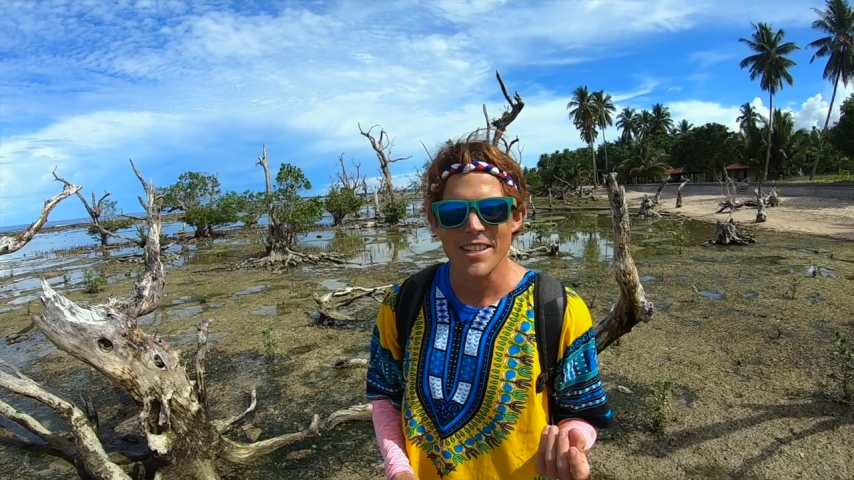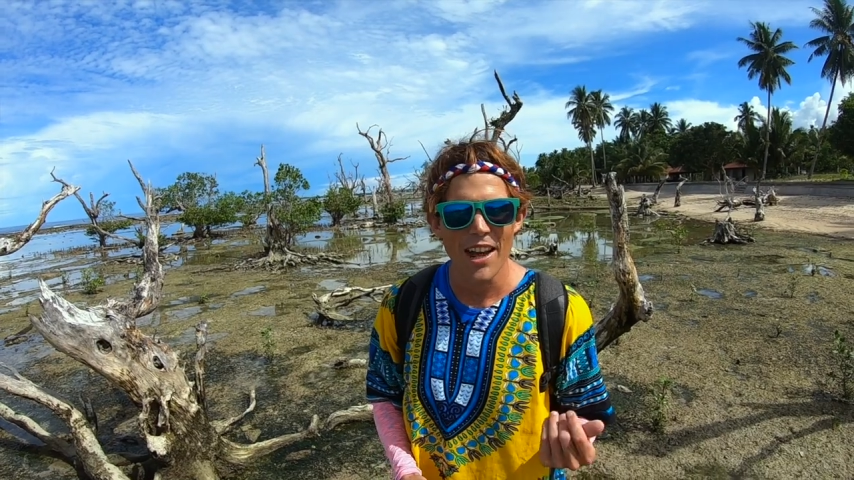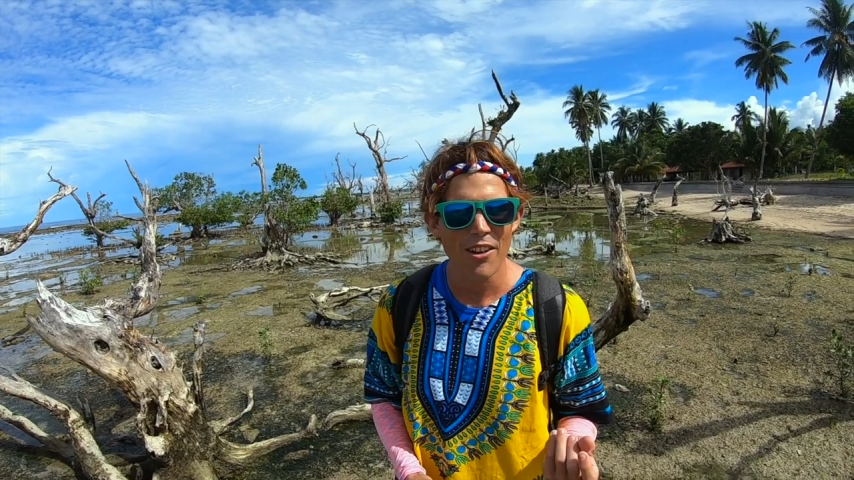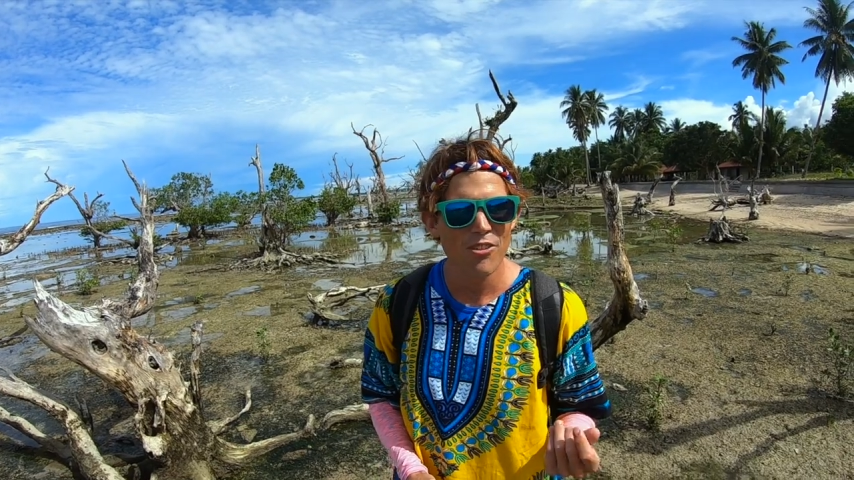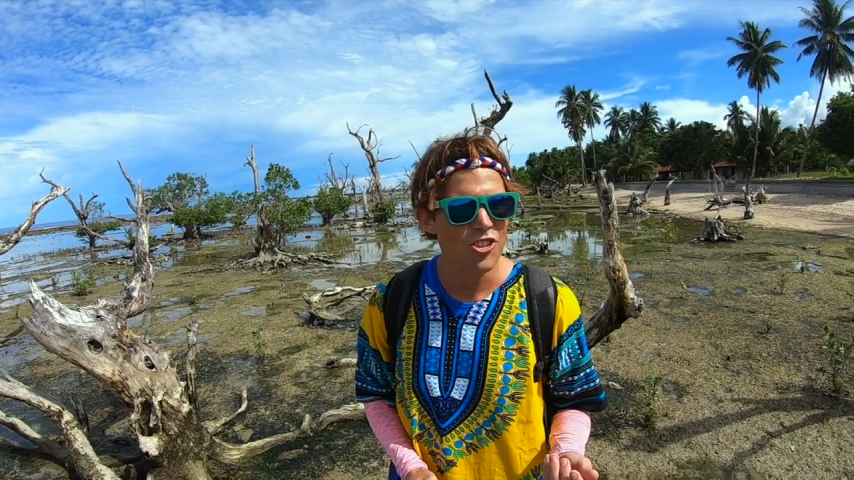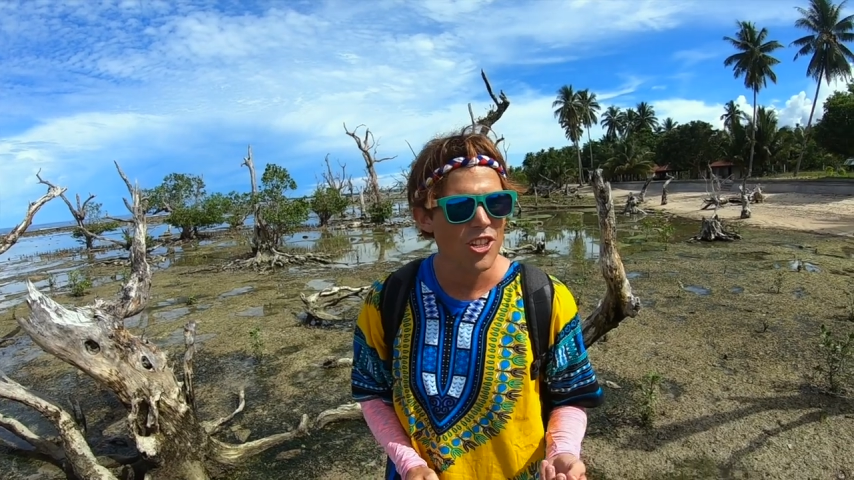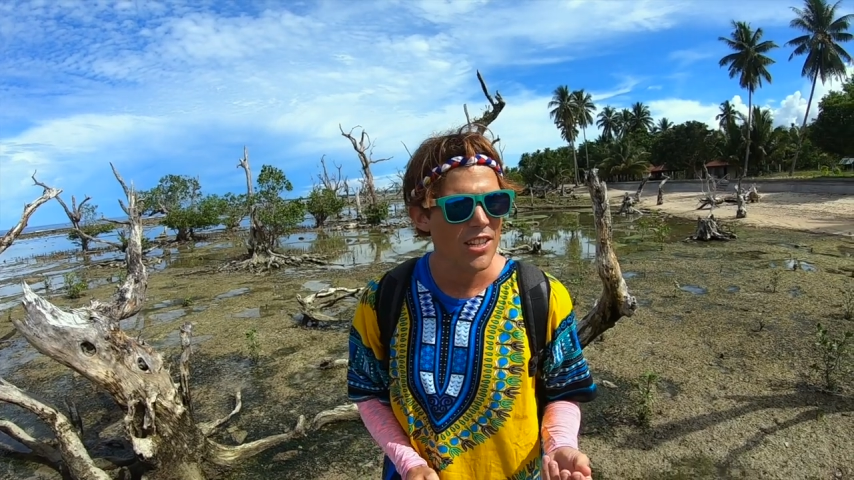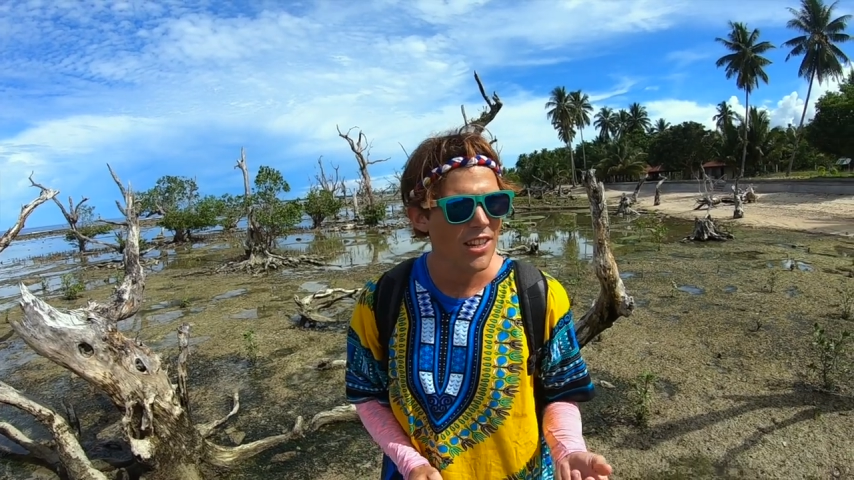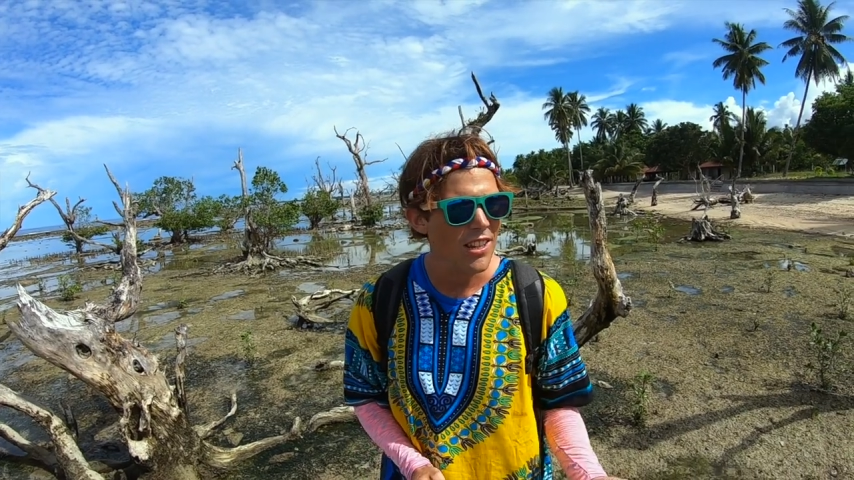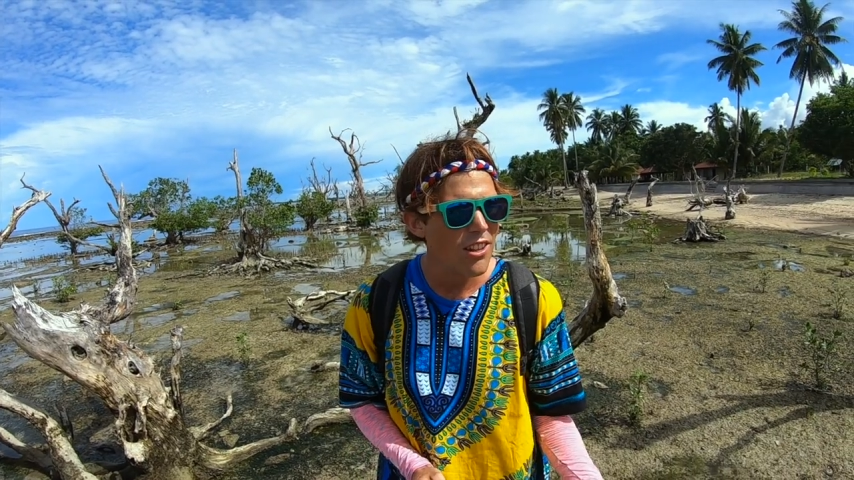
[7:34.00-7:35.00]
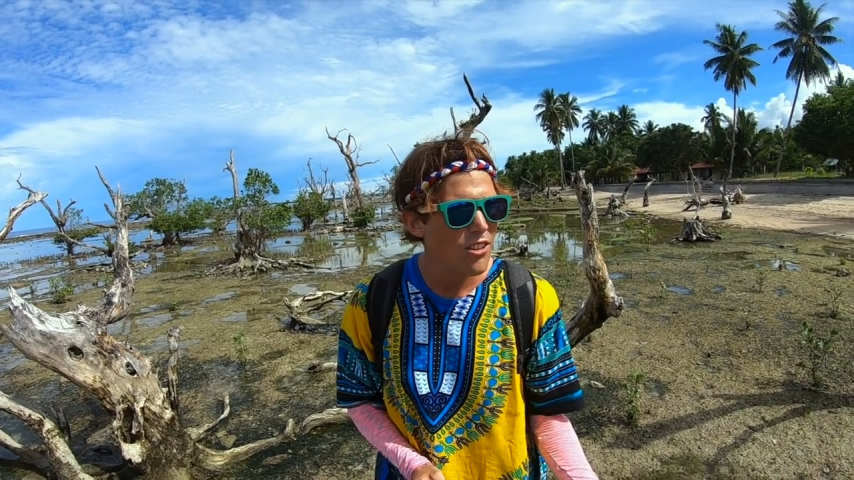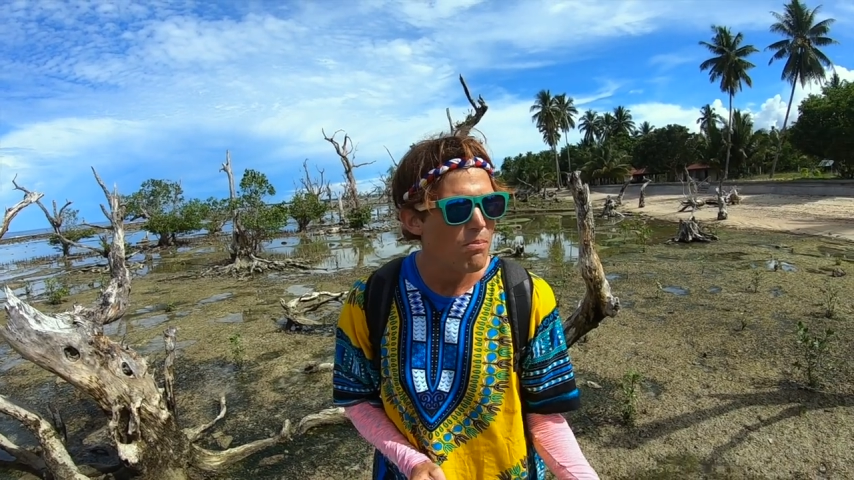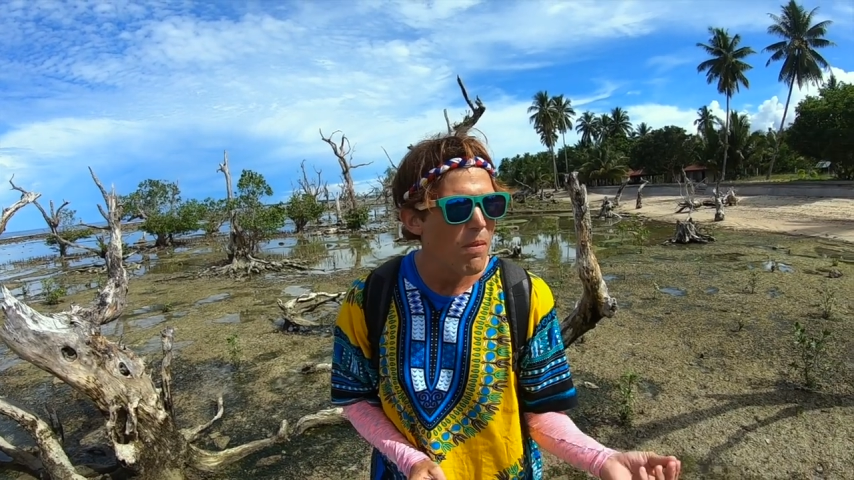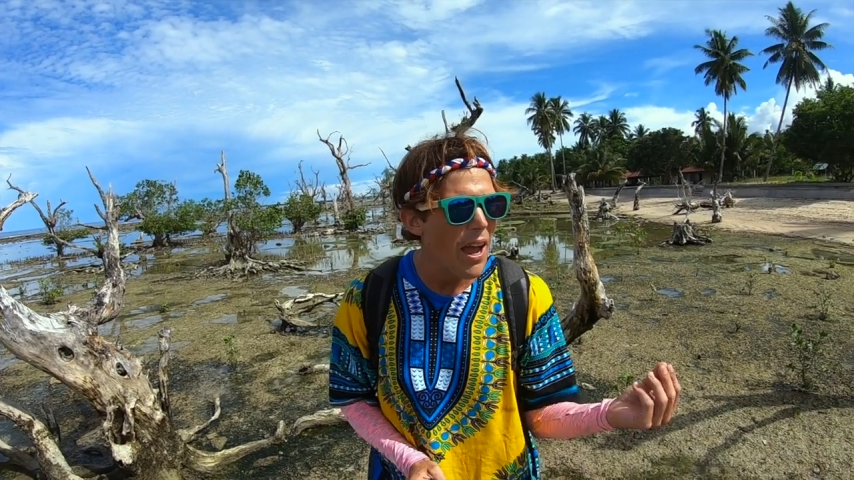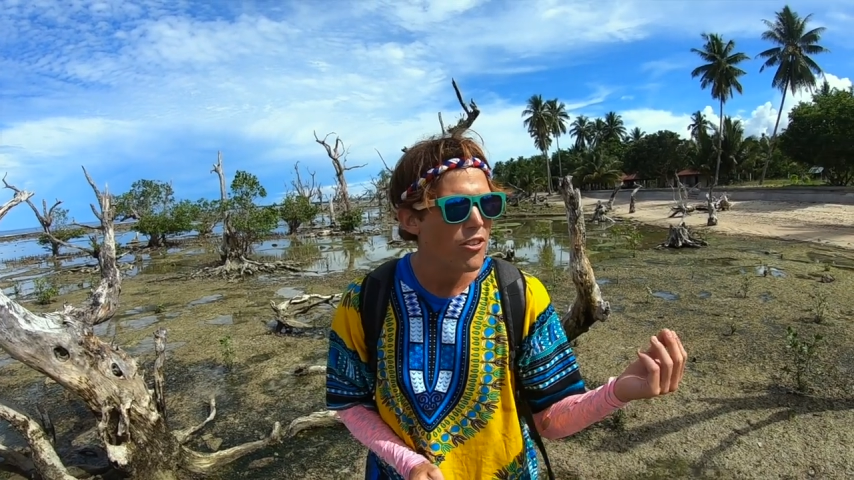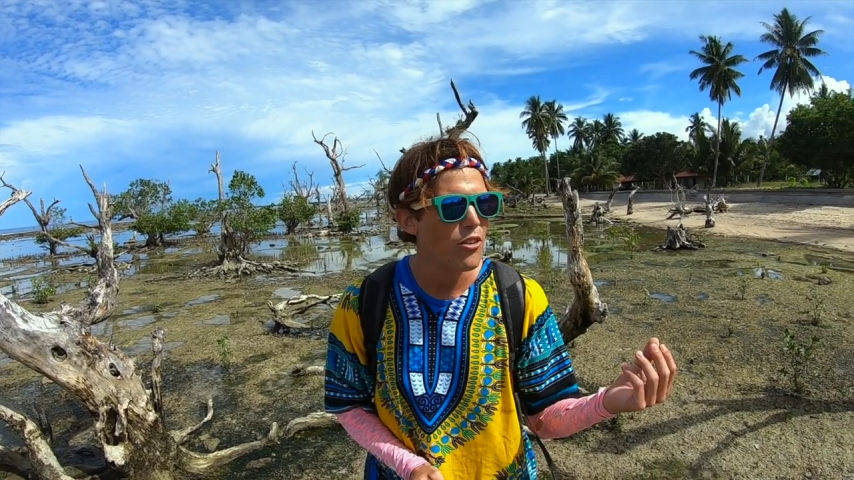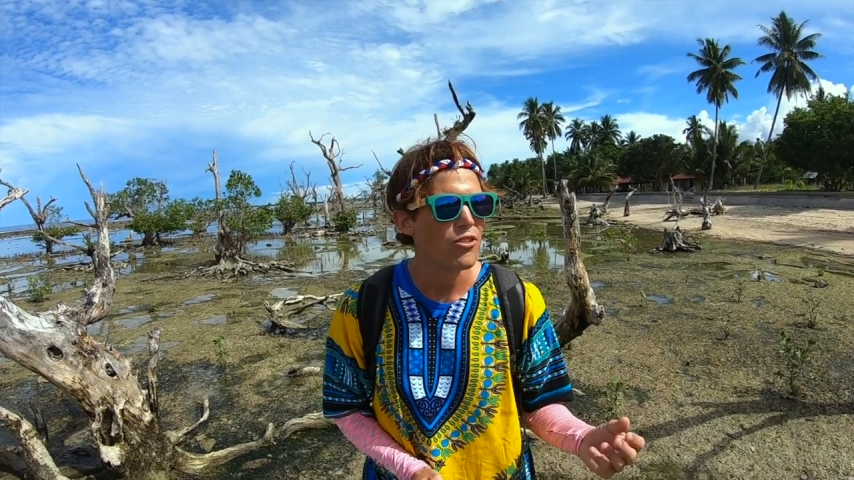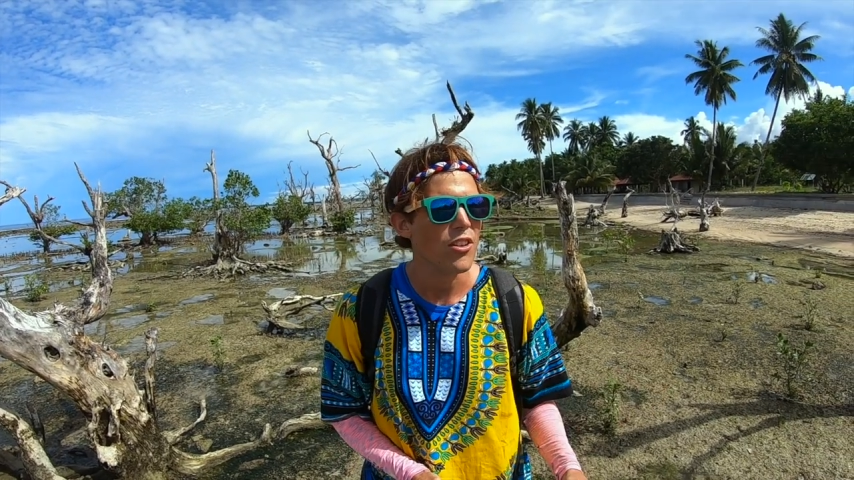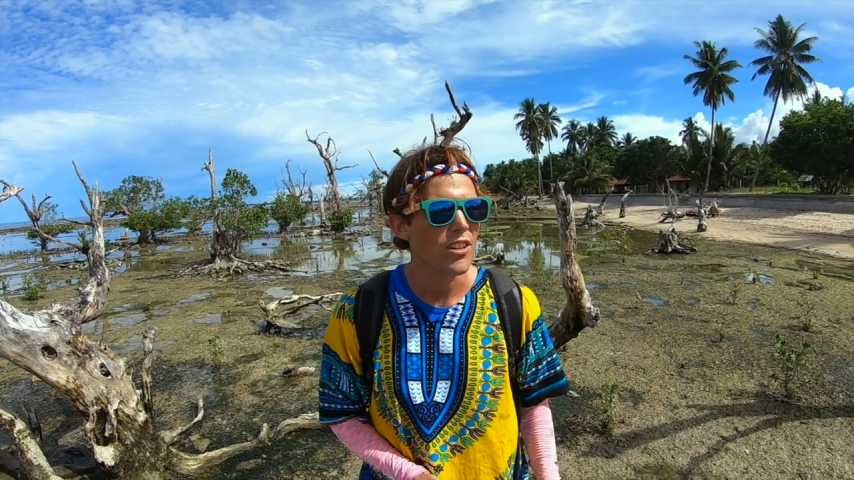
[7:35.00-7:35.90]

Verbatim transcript: and algae, and then the little mangroves trying